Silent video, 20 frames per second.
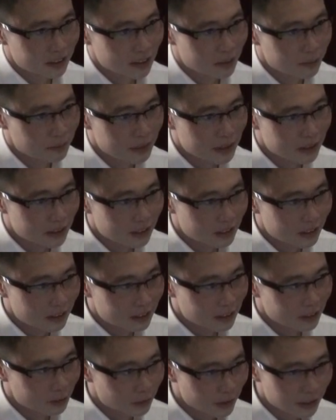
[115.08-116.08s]
can be
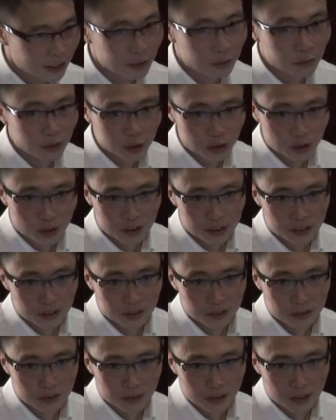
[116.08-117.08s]
a ready resource
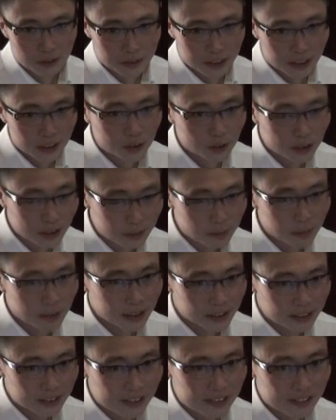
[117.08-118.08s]
to our day-to-day
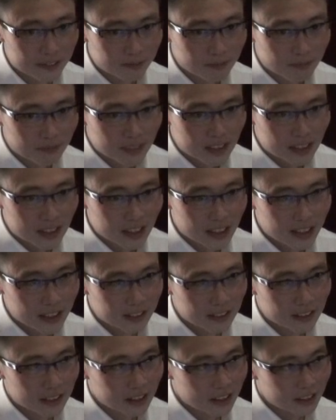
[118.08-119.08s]
practice.
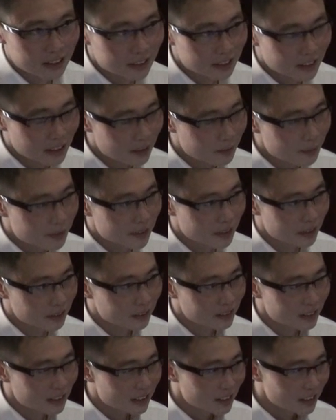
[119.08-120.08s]
And there are times
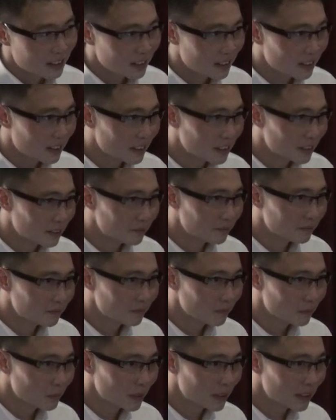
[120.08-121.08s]
that
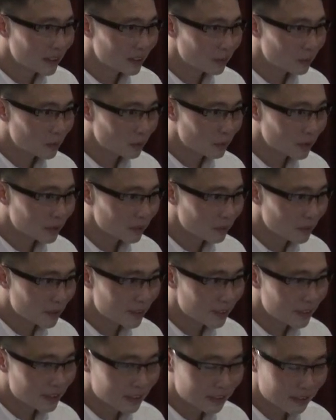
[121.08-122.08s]
we think that we
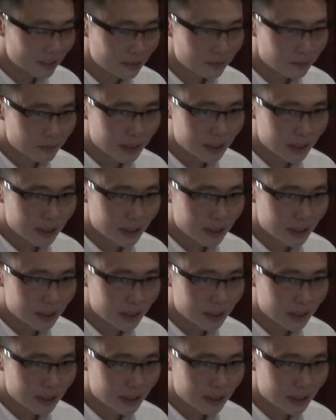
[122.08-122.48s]
see a certain